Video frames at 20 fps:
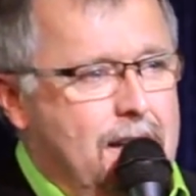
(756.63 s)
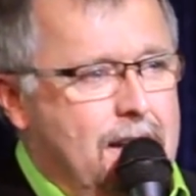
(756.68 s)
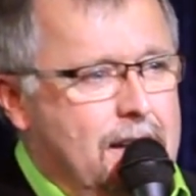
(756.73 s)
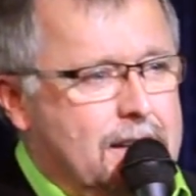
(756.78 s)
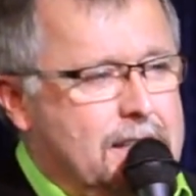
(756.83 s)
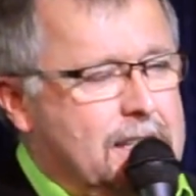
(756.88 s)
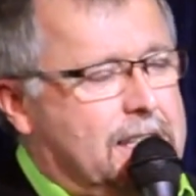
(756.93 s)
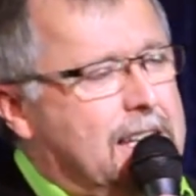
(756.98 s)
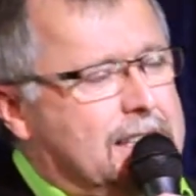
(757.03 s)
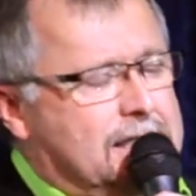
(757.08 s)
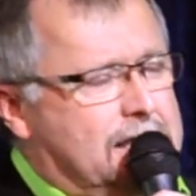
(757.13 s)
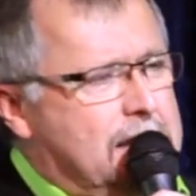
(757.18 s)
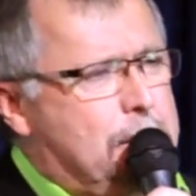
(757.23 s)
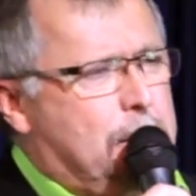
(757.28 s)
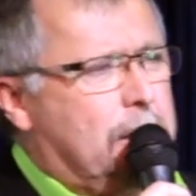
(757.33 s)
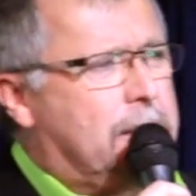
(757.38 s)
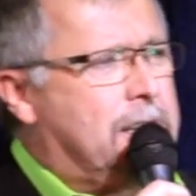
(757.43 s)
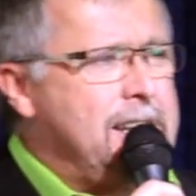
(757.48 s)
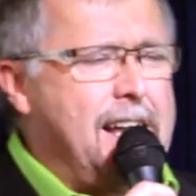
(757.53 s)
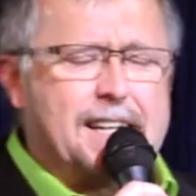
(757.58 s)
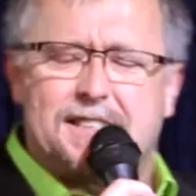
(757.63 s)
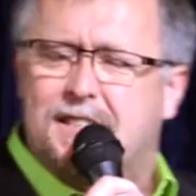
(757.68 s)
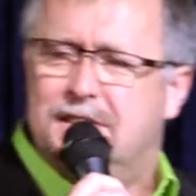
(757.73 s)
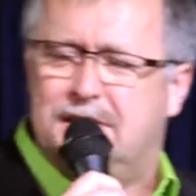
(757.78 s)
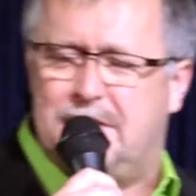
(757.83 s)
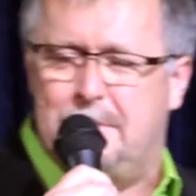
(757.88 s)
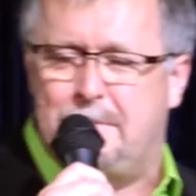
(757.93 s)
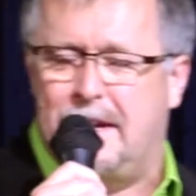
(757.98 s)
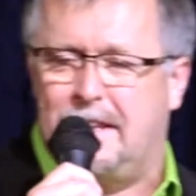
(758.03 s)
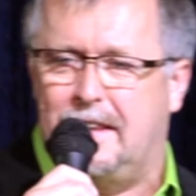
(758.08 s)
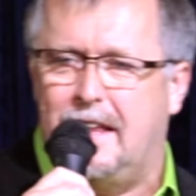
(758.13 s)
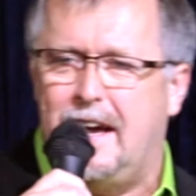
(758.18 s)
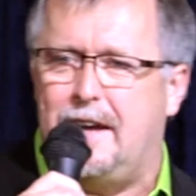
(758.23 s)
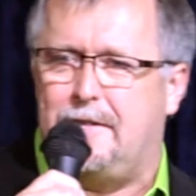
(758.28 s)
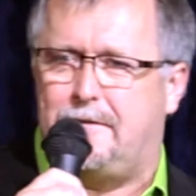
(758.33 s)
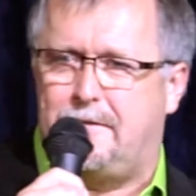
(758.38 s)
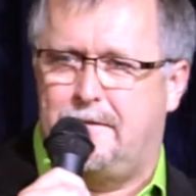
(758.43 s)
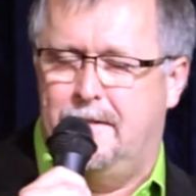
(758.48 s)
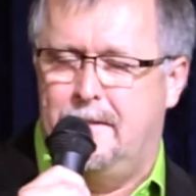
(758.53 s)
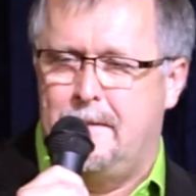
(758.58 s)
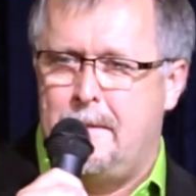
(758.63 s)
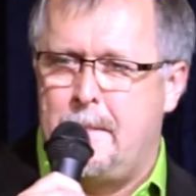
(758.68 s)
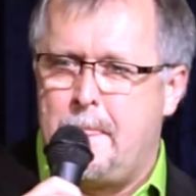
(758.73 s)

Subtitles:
To get deeper connections in my life.